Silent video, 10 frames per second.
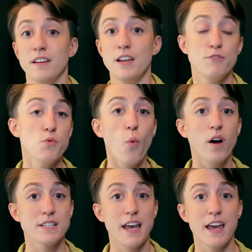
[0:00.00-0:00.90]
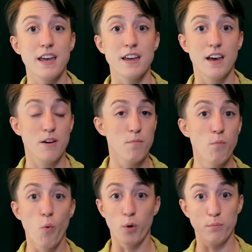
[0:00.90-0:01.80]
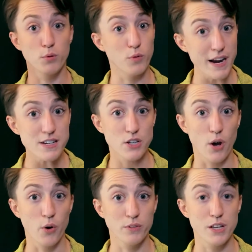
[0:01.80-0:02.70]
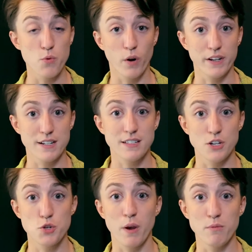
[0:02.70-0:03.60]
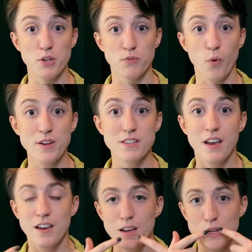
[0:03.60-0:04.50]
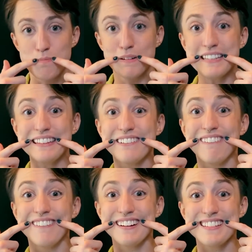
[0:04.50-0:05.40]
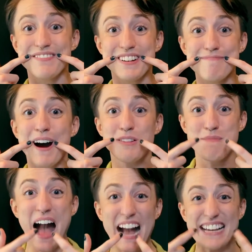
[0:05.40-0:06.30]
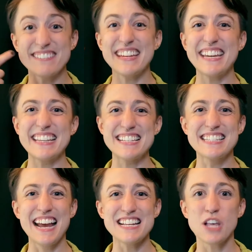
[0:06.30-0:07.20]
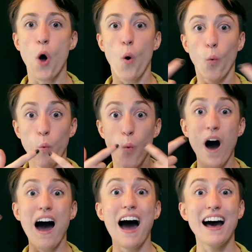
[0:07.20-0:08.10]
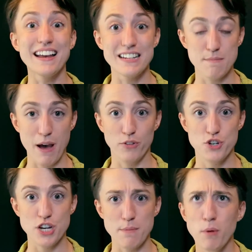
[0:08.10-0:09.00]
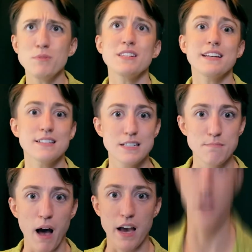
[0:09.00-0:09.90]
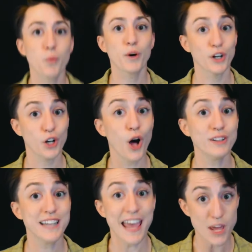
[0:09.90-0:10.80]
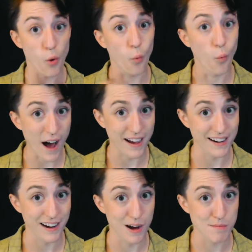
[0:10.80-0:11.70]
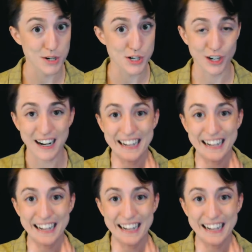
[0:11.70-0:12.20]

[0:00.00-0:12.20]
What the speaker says: If you want a more bright tone that you want to accentuate with your voice, you bring the corners of your mouth back, making this nice wide mouth shape, almost like a smile. We're gonna call it a wide embouchure.